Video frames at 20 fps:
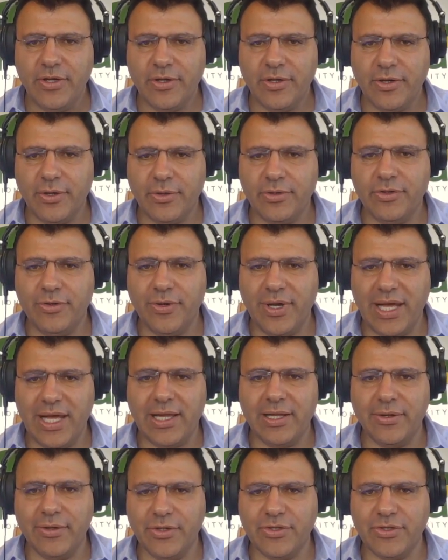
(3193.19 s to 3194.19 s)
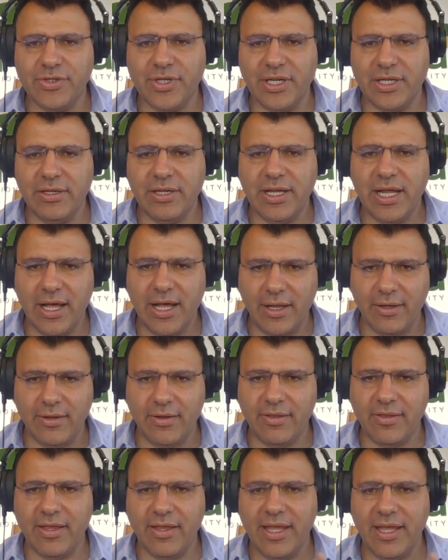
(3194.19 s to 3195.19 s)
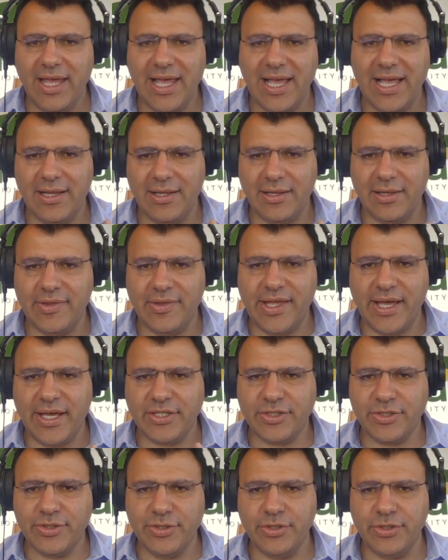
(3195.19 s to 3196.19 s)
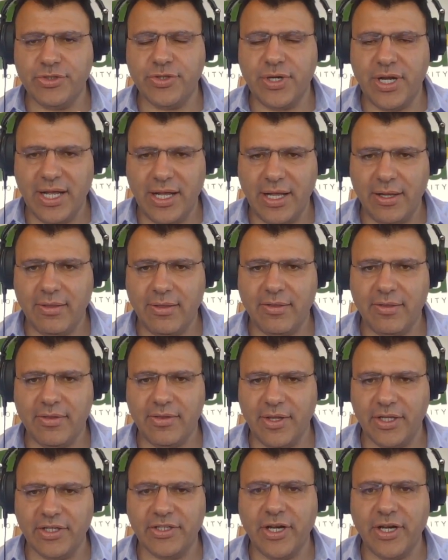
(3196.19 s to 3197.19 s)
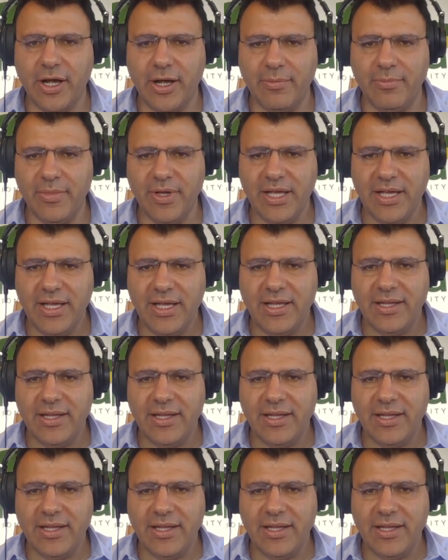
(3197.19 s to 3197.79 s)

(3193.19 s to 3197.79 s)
go to L-Nutra Health, l-nutrahealth.com.